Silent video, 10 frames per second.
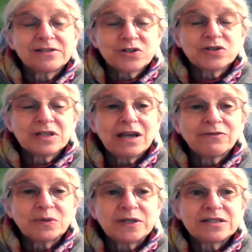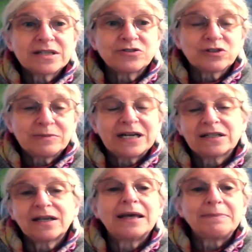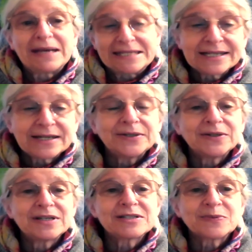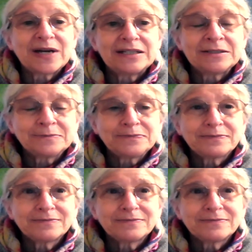certainly everywhere in Central America and Mexico as well.